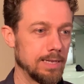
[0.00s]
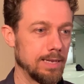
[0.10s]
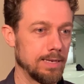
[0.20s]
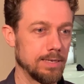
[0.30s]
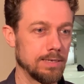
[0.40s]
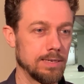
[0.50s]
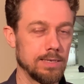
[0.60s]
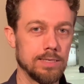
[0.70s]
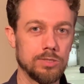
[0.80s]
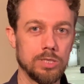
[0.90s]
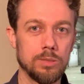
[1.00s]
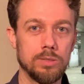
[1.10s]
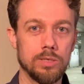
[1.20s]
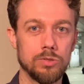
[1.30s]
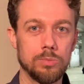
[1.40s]
And that
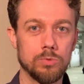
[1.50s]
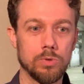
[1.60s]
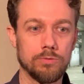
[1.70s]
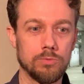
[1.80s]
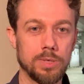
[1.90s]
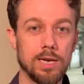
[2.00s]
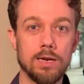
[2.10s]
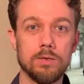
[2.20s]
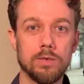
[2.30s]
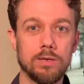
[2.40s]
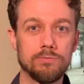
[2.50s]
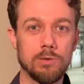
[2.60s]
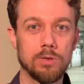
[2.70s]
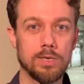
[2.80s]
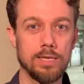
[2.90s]
didn't seem to work for me, and I
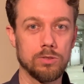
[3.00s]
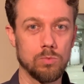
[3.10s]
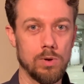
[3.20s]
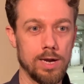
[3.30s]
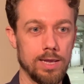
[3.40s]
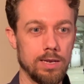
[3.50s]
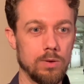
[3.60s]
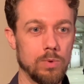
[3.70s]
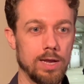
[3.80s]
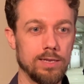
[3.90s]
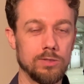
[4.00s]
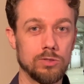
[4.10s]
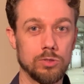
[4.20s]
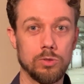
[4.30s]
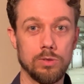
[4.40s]
found out later why, and why
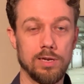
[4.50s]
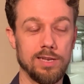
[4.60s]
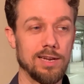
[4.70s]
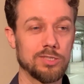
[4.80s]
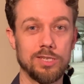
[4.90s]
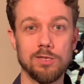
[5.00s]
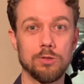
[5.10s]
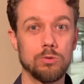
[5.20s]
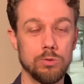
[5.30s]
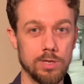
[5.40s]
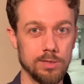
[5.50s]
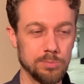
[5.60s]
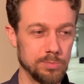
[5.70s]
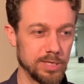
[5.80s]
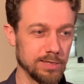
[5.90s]
it's a good idea actually not to do that,
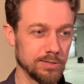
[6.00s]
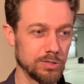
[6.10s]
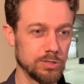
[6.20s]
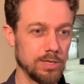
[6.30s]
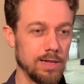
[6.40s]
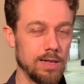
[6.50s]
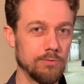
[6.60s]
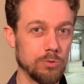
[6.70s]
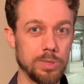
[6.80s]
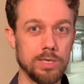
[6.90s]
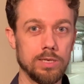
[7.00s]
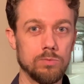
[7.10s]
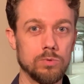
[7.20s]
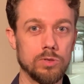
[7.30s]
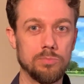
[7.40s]
because for me it
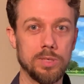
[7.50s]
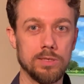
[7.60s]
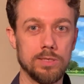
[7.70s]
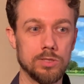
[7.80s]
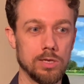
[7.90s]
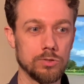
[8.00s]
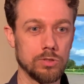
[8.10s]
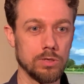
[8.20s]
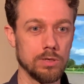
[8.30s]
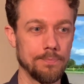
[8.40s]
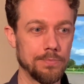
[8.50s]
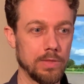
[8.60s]
would have been a disaster.